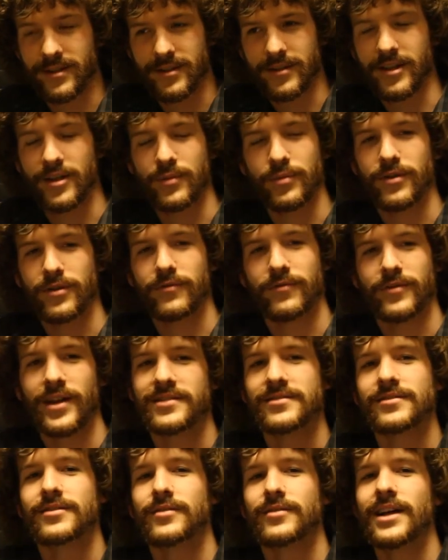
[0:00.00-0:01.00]
Independent. That's
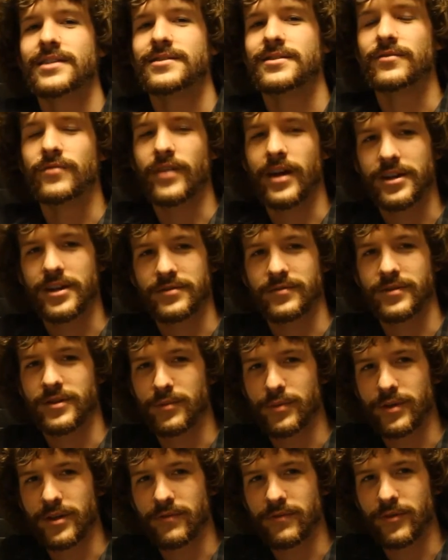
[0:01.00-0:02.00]
the that's the advantage of
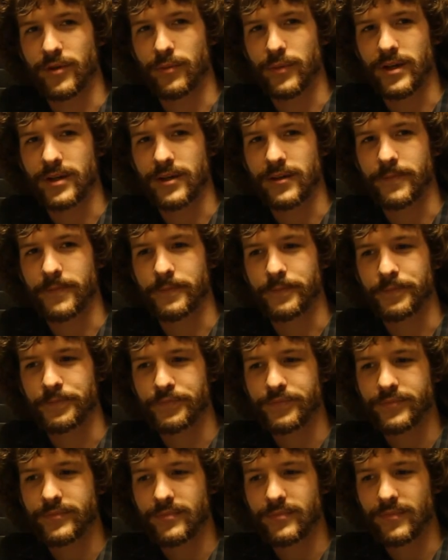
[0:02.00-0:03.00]
independent filmmaking.
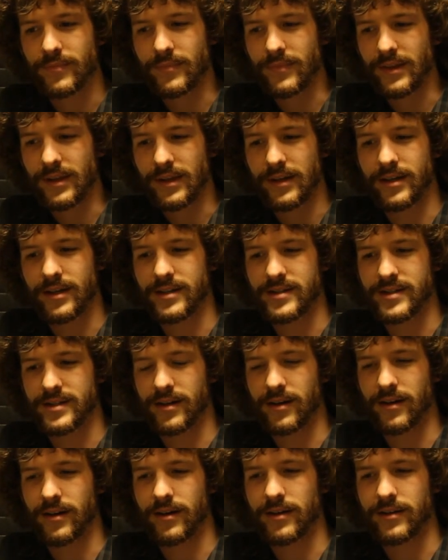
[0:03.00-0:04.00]
It's
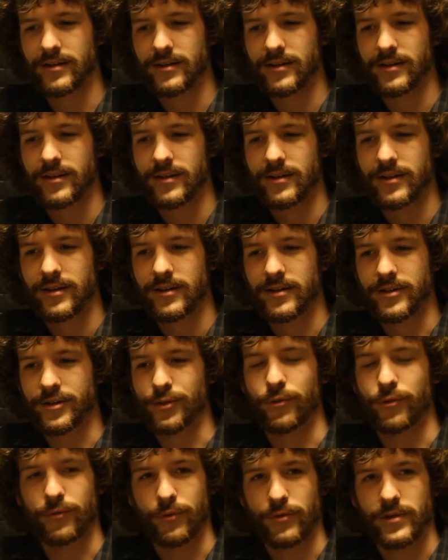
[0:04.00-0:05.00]
uh,
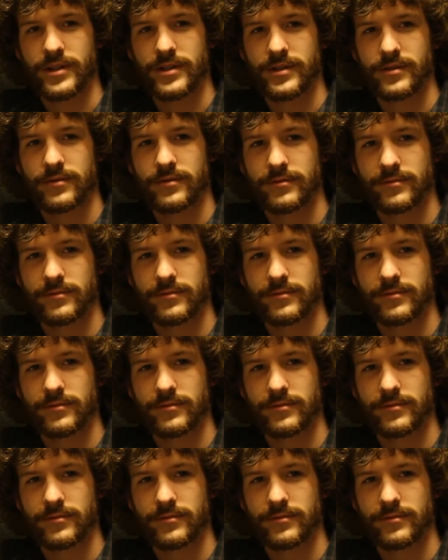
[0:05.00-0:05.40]
your voice.